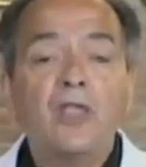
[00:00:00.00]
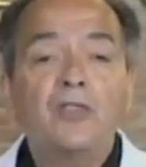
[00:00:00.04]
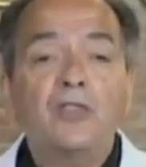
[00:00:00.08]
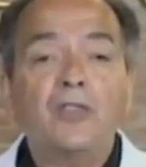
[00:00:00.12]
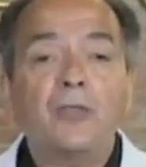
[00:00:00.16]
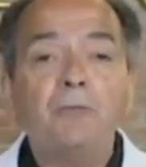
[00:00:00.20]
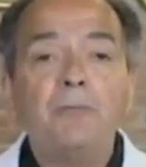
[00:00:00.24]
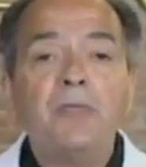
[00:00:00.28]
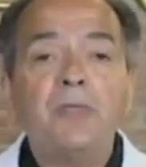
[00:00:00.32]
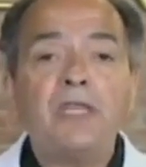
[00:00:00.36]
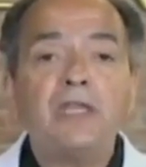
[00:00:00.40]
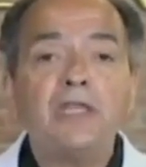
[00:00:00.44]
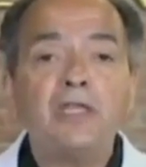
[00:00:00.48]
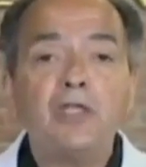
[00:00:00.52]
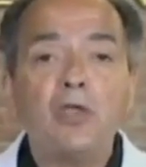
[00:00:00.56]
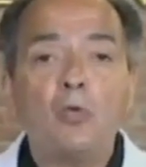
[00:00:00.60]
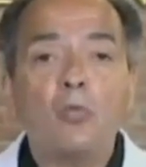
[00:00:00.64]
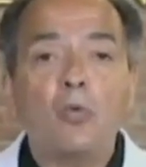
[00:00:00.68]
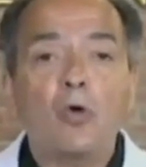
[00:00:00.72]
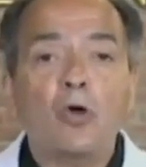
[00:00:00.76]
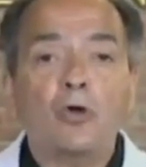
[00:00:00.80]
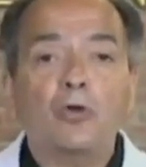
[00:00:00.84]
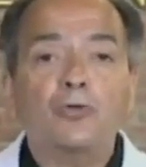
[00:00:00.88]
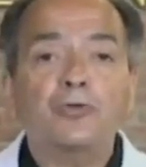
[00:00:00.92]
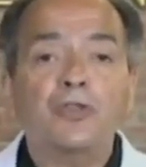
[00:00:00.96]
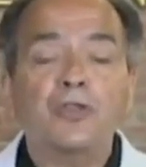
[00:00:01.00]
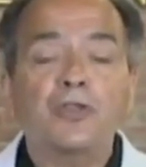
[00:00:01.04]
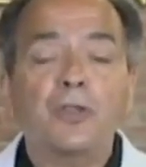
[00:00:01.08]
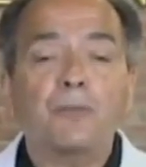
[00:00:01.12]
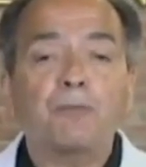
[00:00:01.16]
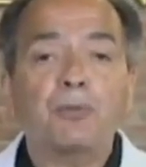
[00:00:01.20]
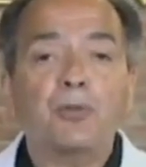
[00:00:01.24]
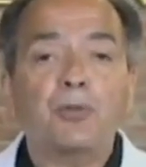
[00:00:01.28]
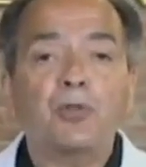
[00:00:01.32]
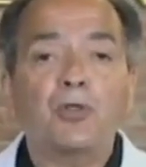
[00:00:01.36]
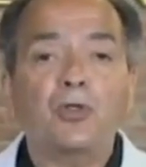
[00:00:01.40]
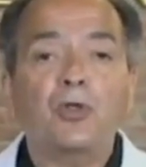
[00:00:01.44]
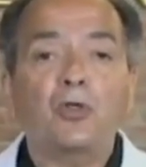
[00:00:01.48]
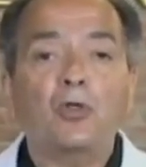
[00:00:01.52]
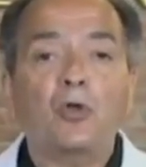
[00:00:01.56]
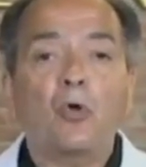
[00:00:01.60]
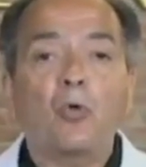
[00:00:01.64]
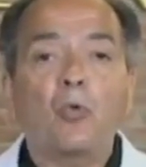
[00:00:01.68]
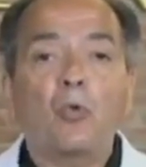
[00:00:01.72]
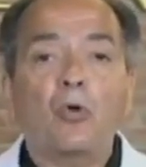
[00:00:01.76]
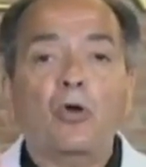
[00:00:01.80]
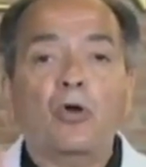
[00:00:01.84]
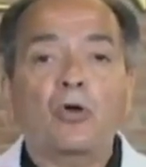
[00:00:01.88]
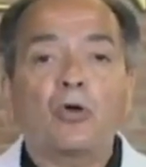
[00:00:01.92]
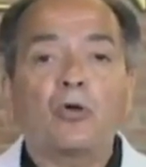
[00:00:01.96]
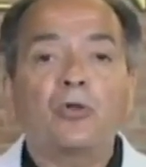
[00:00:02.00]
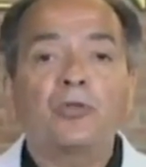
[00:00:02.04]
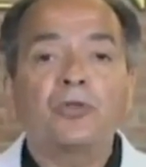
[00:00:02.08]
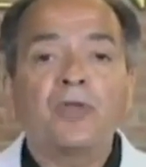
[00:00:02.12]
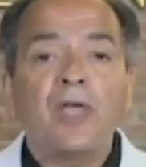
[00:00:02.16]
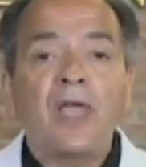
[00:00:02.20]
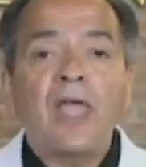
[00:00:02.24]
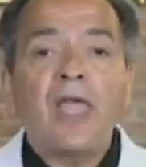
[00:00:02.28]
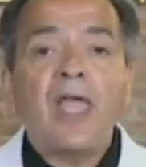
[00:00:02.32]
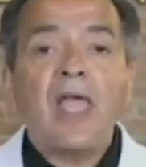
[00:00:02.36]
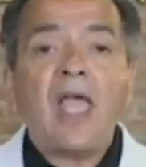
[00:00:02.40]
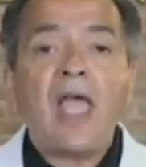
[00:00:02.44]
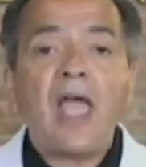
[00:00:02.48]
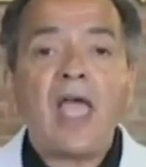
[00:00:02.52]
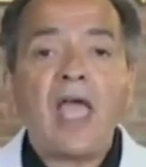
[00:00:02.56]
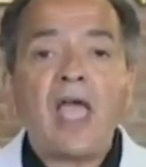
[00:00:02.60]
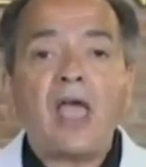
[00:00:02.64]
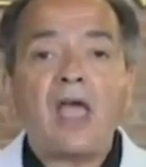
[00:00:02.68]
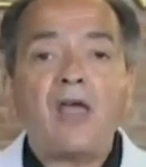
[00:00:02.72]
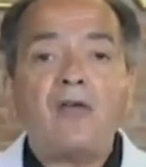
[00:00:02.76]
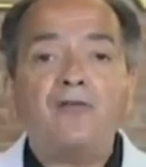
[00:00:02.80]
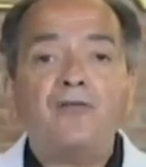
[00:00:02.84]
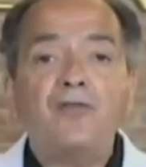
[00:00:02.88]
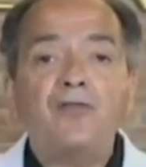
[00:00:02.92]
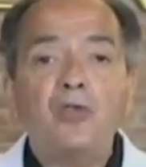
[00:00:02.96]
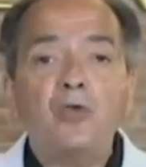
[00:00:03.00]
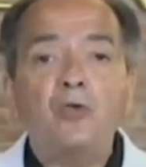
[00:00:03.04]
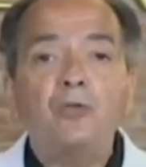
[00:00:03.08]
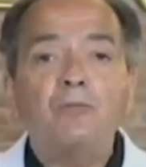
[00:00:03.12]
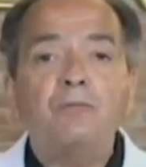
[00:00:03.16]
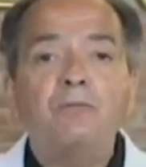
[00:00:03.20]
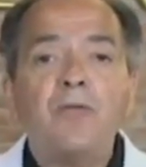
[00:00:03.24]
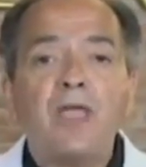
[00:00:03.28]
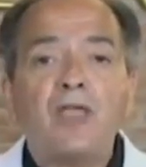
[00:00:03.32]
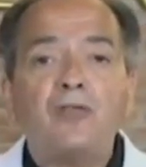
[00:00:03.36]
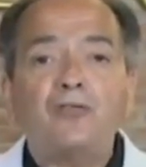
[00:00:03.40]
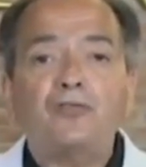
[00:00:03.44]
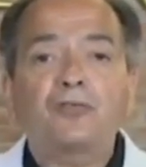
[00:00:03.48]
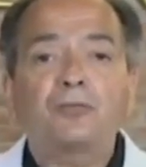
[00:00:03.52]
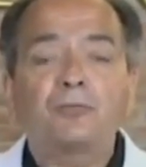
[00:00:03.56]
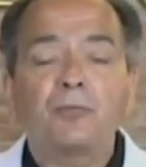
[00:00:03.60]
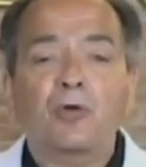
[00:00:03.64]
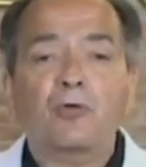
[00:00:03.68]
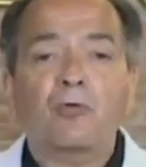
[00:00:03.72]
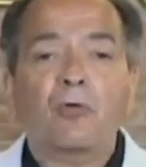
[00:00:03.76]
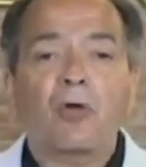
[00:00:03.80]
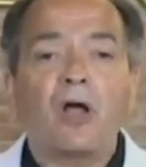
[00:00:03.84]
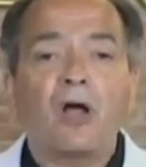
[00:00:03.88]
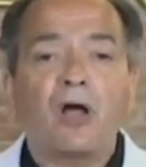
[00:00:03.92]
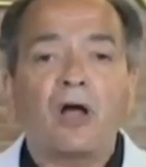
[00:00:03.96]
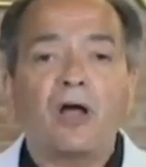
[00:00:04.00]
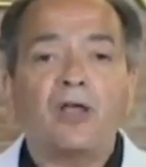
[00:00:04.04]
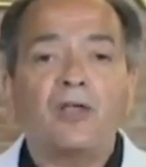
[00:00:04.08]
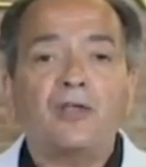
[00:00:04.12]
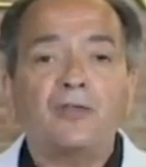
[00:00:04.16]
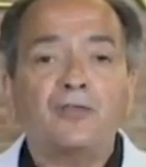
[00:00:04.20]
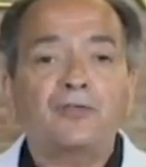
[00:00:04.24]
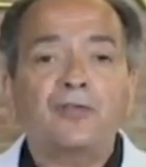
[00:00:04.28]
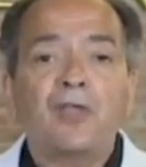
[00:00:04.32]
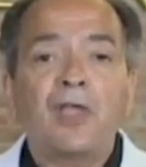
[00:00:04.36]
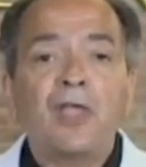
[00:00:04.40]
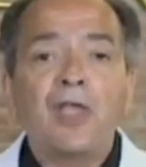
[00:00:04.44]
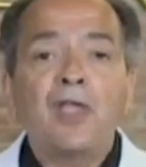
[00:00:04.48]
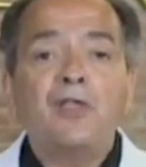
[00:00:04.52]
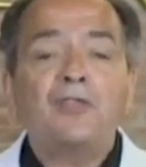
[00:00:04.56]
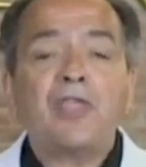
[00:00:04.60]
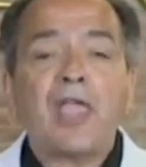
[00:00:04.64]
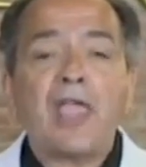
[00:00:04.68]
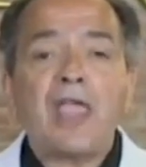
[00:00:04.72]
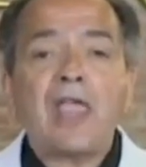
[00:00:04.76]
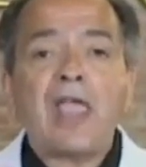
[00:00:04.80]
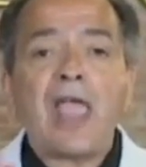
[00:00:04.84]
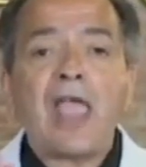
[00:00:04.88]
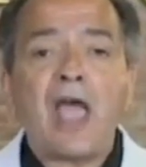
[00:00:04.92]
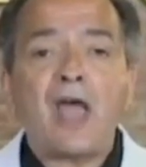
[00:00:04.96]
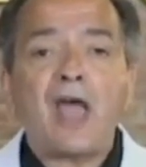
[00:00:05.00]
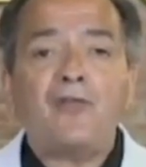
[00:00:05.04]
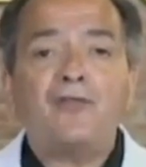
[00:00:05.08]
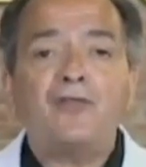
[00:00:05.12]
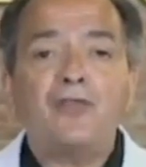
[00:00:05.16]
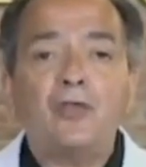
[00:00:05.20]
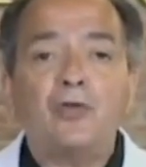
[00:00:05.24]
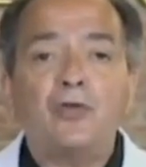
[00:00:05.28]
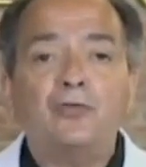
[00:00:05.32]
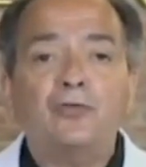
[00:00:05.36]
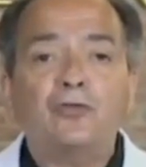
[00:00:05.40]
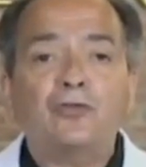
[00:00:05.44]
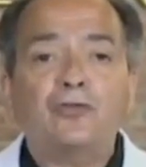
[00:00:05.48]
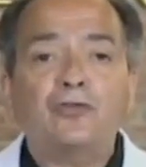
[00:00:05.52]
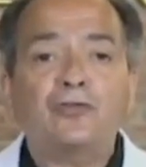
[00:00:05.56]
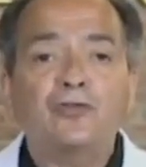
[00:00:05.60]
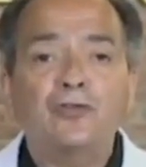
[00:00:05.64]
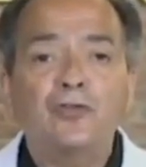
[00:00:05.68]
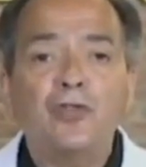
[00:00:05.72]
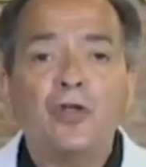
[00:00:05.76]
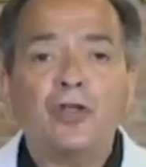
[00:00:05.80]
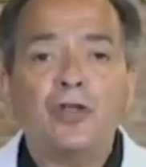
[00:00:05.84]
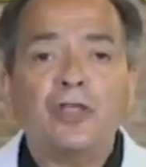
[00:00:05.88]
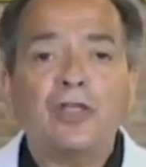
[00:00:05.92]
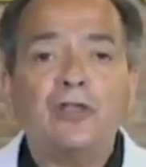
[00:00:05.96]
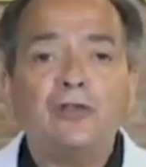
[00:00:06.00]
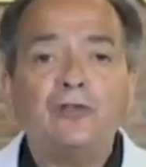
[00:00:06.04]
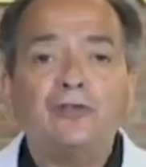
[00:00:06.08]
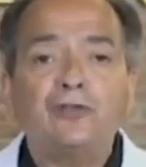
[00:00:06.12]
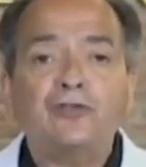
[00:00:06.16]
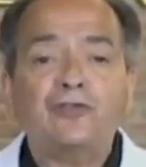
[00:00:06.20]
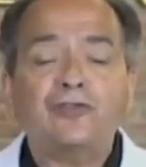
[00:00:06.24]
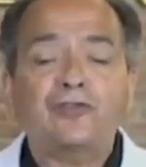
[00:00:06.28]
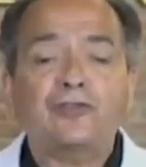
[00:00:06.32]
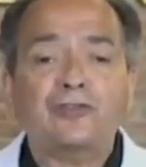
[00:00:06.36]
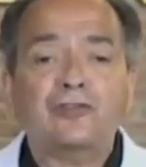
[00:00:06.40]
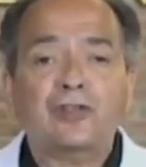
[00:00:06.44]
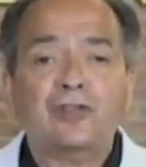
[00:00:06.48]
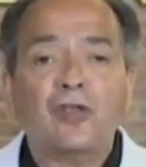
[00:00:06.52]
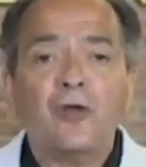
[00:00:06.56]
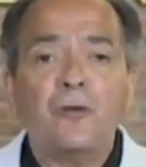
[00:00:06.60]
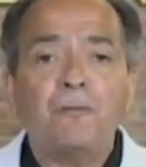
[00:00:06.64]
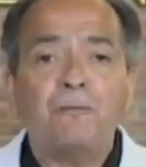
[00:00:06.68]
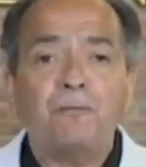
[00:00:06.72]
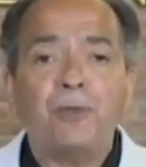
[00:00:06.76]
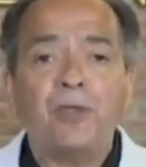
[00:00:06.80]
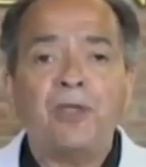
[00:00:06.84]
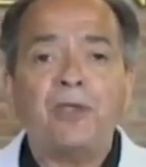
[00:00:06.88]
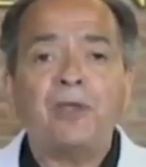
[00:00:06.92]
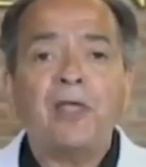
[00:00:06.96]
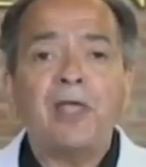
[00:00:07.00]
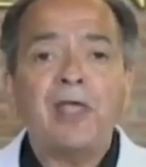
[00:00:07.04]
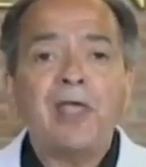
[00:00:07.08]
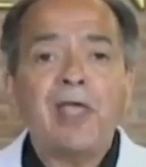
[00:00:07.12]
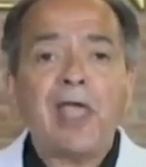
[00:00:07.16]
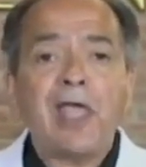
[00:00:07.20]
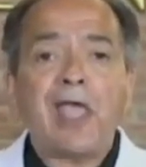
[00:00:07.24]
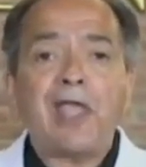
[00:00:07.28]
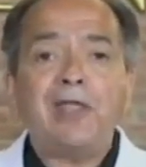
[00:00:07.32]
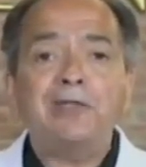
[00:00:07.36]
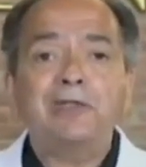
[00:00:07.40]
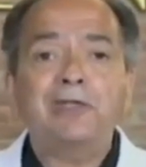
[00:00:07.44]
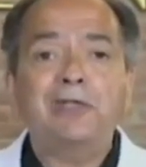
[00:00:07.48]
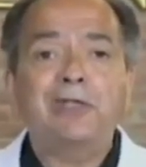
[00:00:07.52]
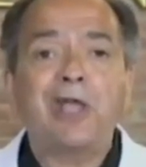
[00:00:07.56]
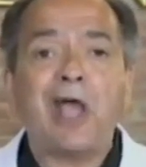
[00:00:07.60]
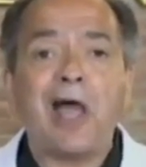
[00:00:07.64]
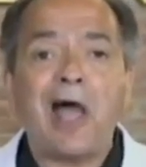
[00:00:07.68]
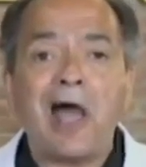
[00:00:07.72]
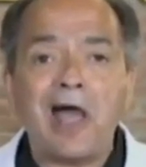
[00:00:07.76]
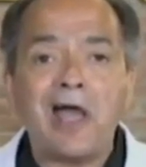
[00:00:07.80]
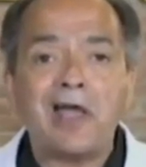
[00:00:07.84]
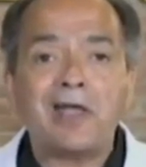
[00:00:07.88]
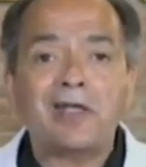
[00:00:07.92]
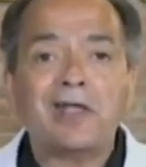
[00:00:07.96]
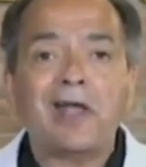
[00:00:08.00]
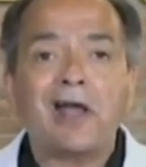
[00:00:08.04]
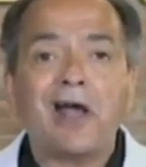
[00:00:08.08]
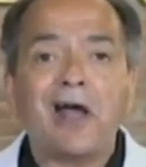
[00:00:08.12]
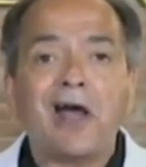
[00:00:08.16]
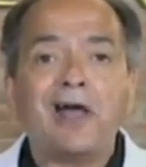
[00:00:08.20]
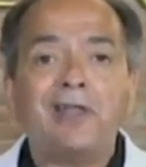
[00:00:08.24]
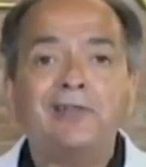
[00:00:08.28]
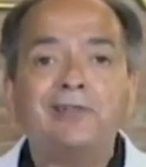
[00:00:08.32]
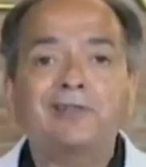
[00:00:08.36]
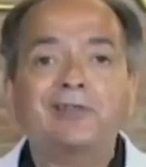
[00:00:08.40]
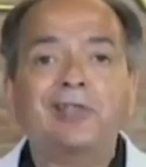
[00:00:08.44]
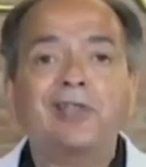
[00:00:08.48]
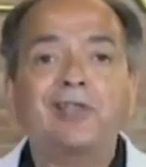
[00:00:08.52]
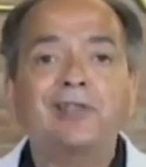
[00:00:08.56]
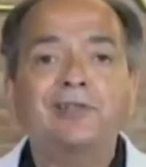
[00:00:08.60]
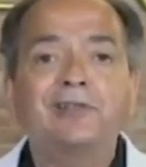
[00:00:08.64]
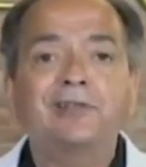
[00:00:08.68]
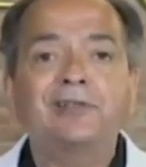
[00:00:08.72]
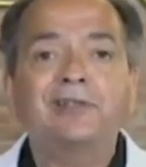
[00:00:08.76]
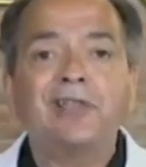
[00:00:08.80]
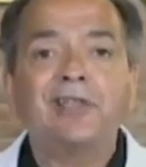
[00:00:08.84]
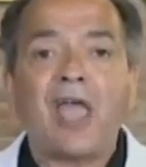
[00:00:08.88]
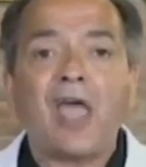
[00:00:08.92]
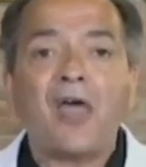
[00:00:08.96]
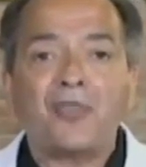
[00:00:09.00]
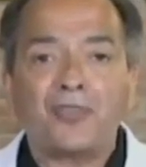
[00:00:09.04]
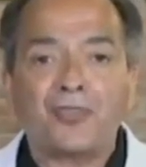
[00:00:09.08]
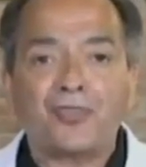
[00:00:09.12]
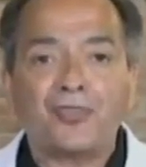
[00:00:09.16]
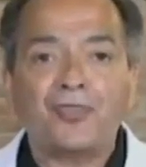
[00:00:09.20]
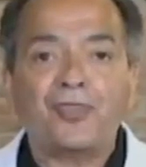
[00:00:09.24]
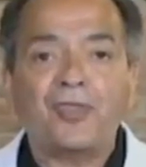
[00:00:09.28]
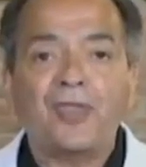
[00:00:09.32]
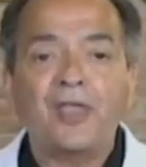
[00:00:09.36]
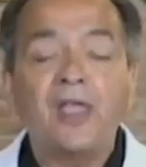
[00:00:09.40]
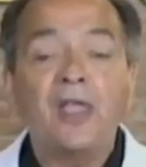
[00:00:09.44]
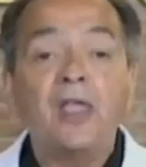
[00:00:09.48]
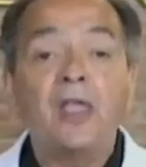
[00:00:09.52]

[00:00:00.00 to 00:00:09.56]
The media world and the political world have you mesmerized. They have you snooky stupid and gaga to death.